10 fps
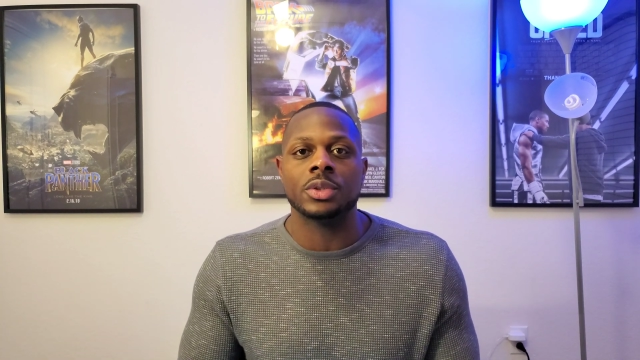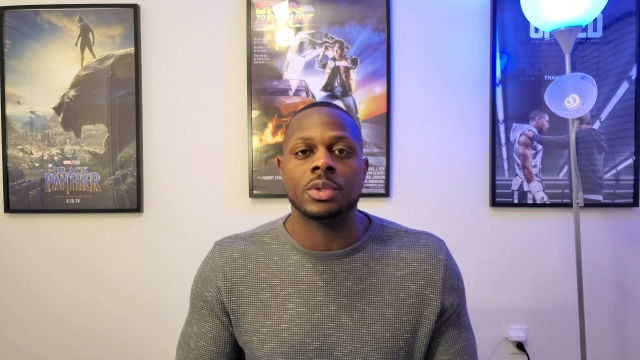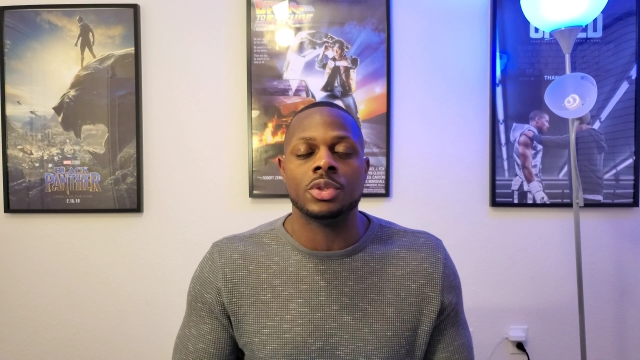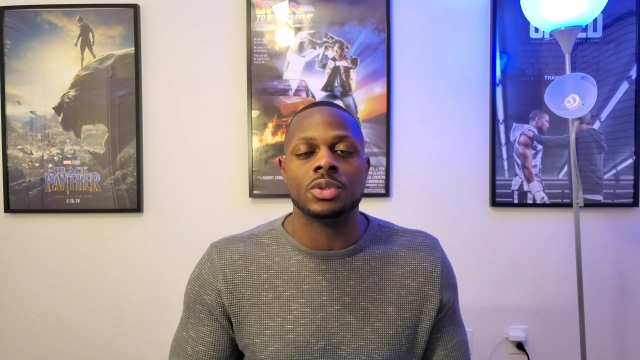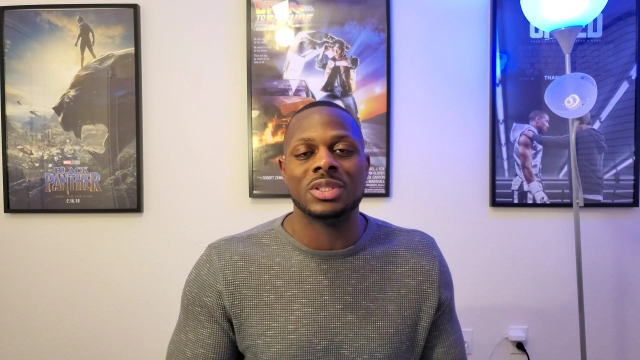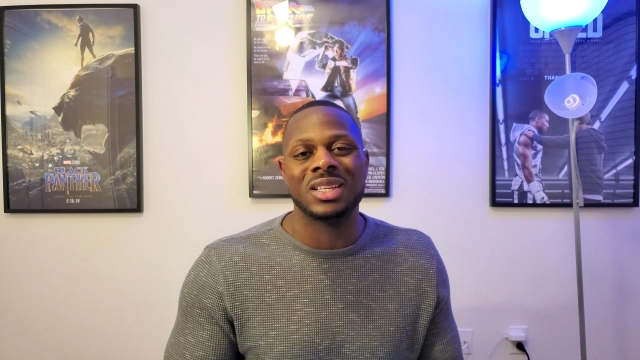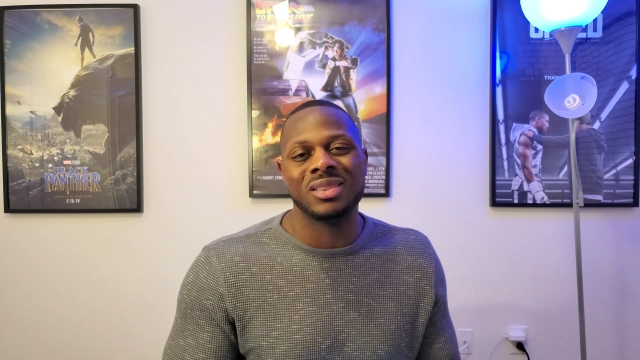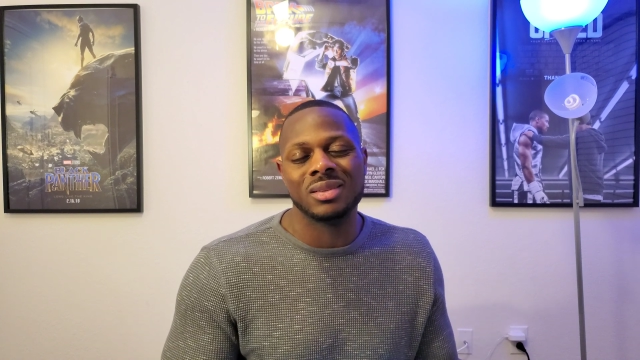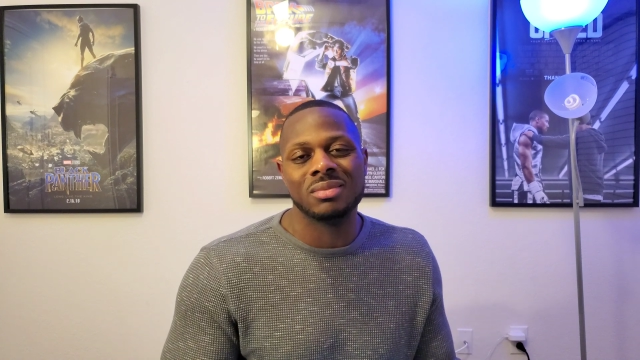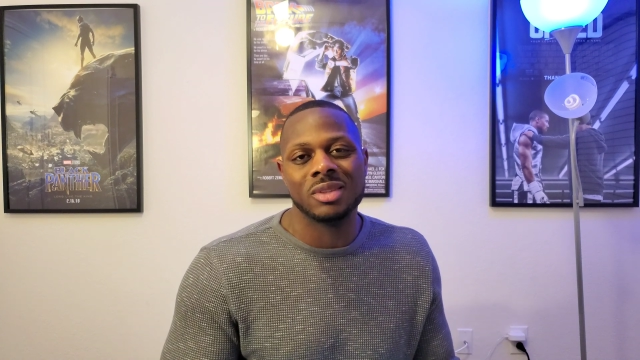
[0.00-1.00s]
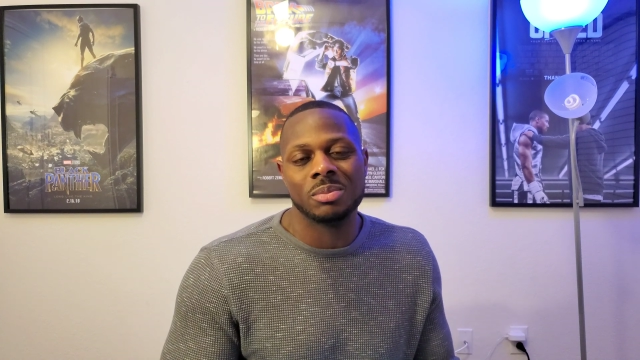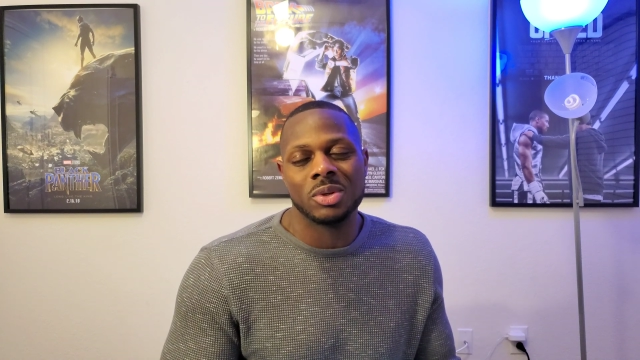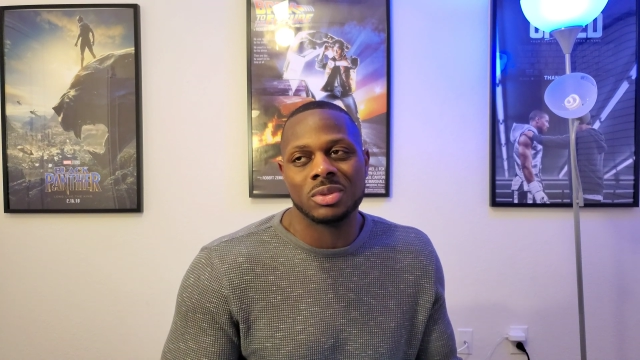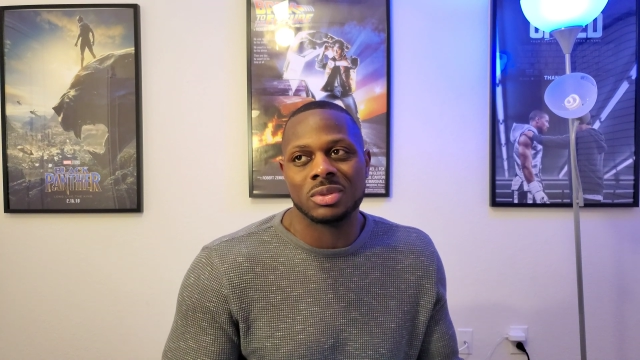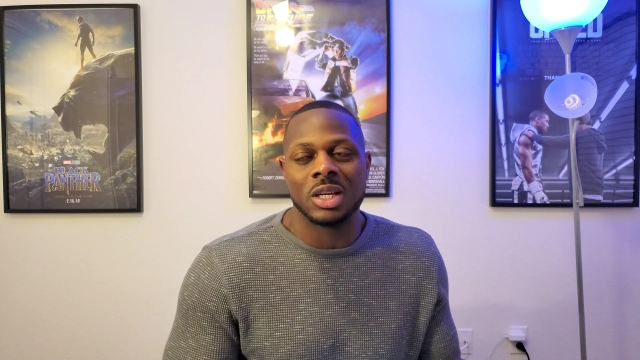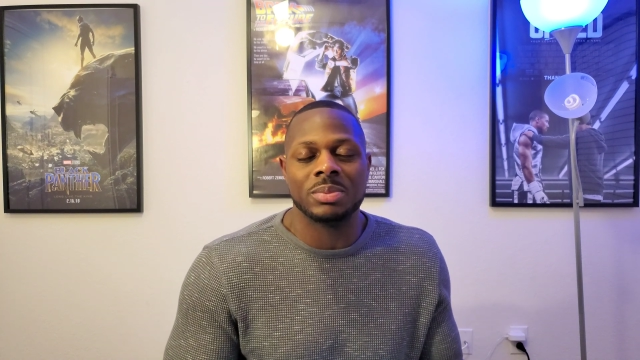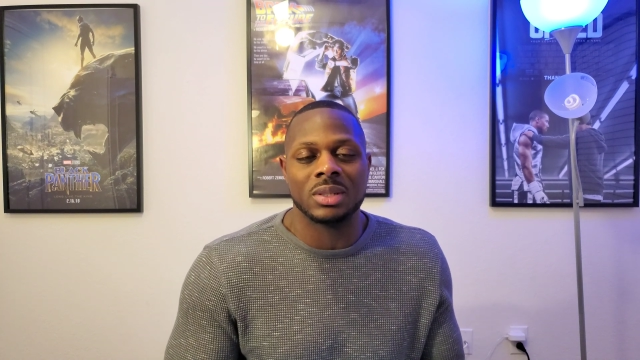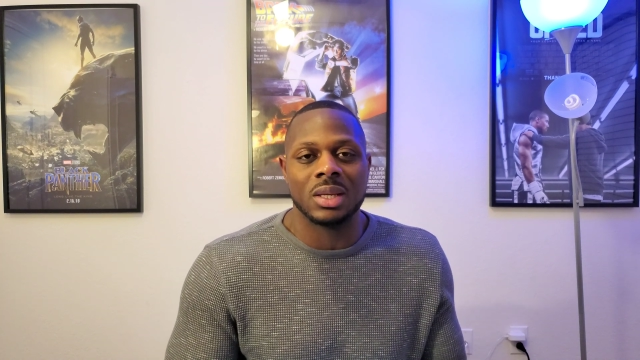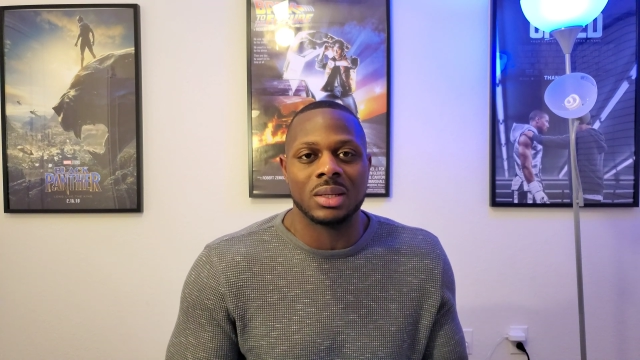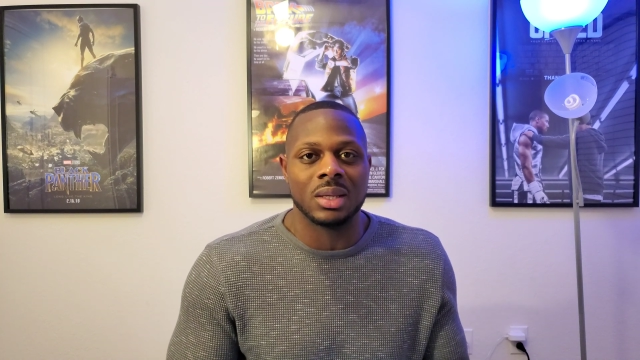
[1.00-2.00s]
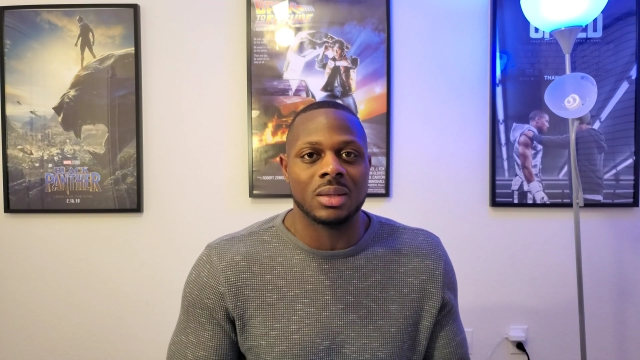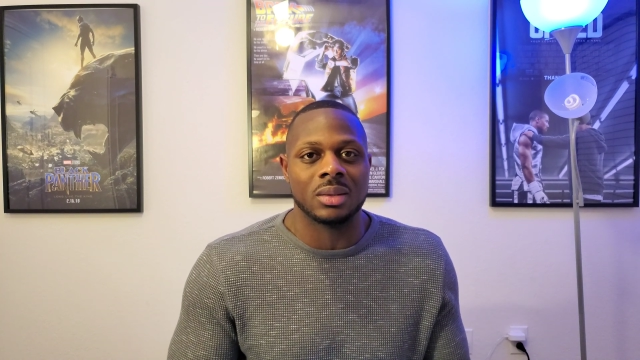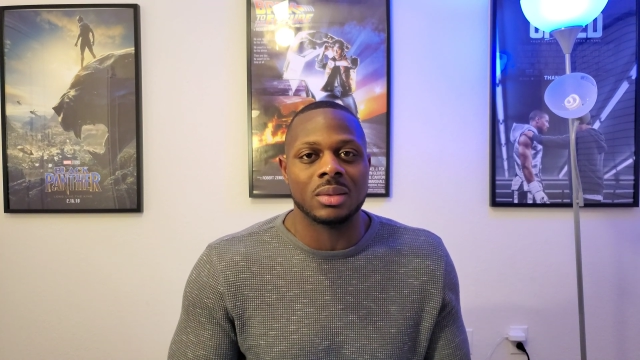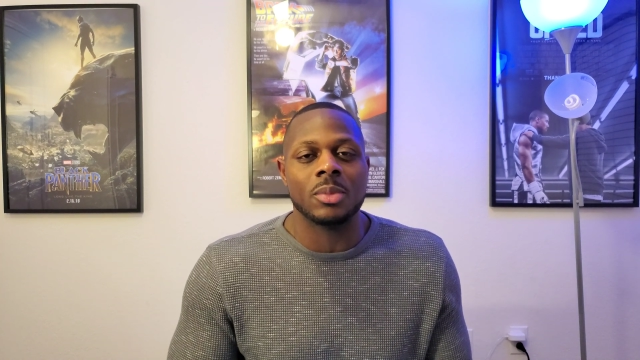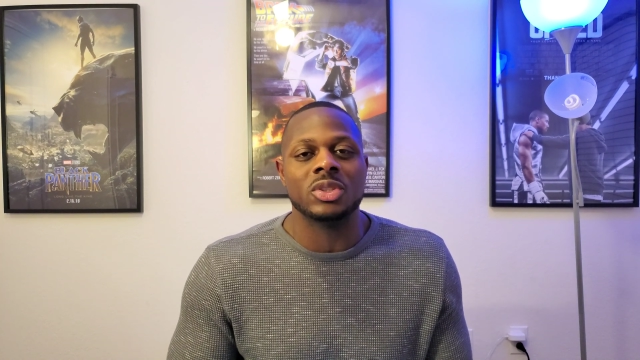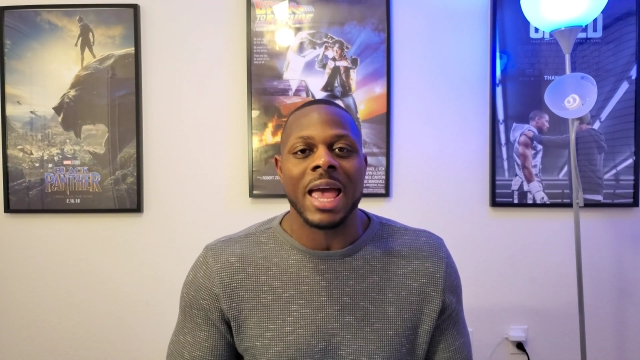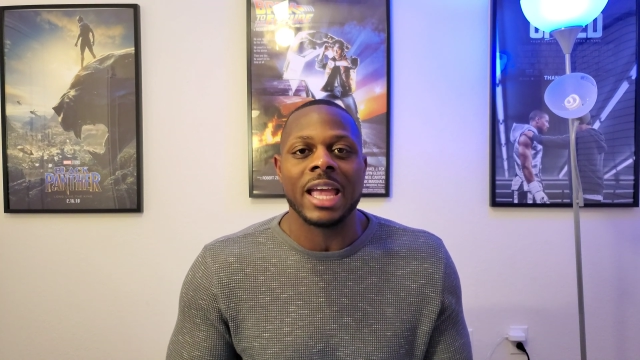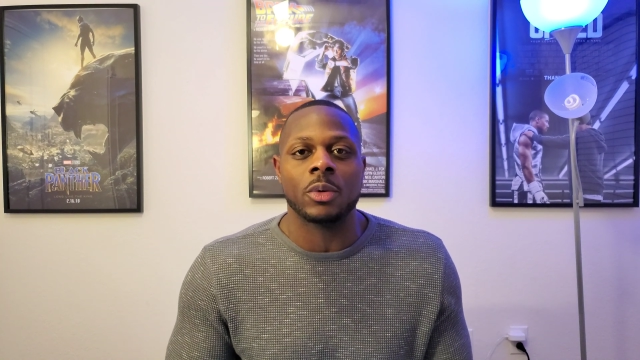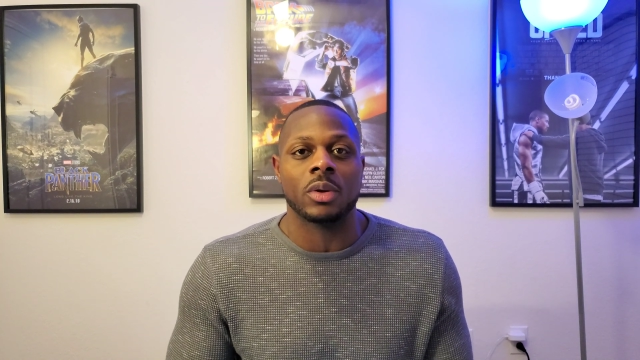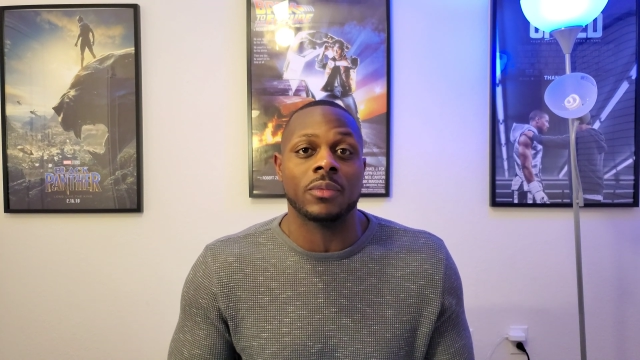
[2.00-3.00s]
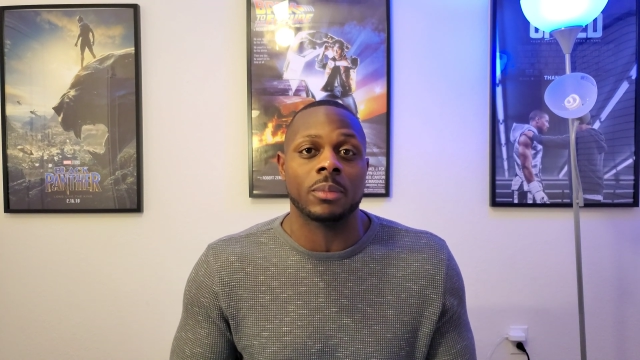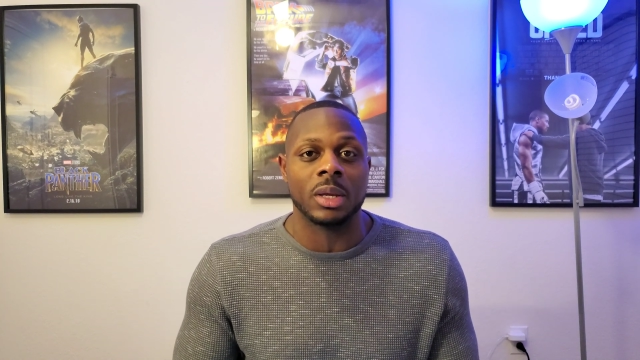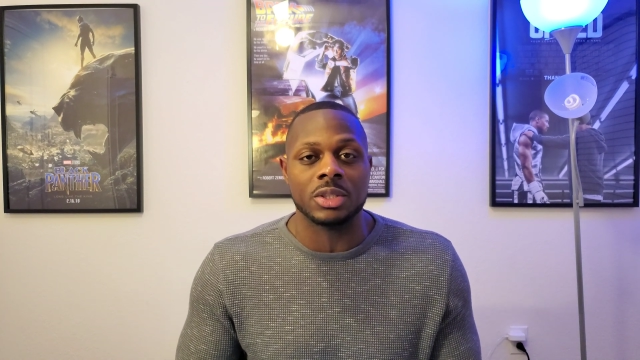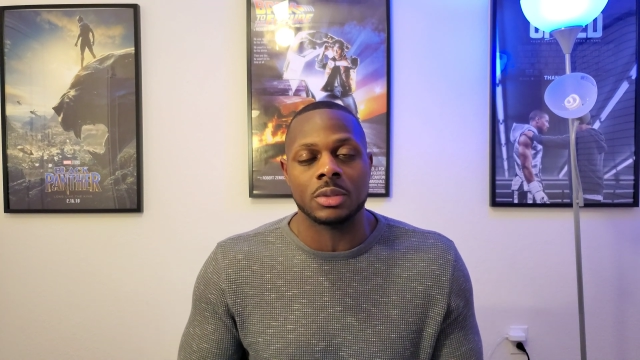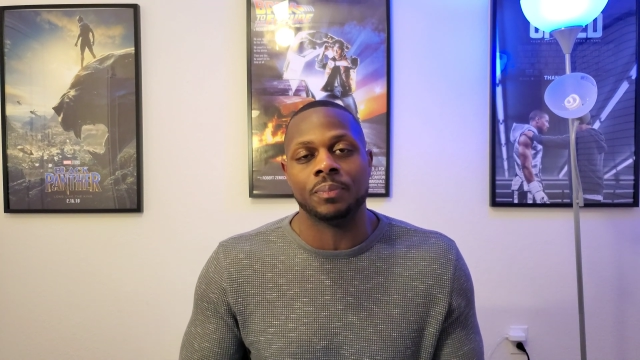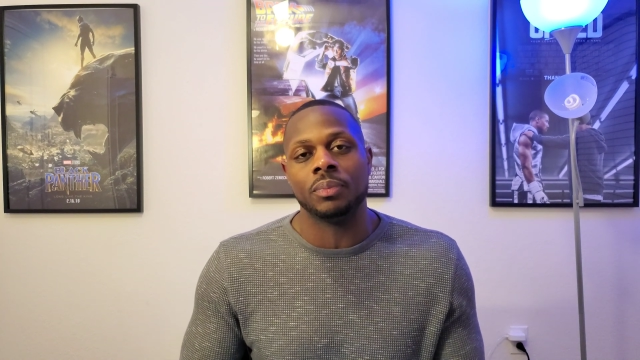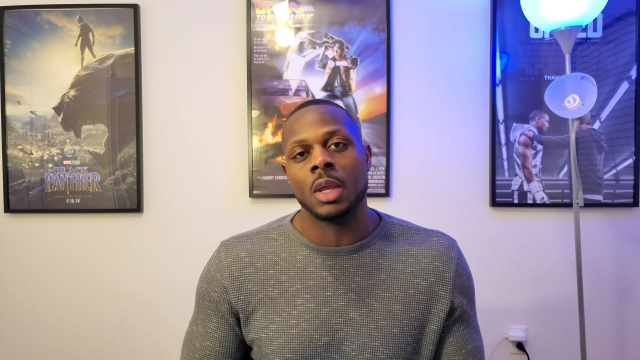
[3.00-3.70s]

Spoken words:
so that you just get the most up-to-date data, the most accurate information.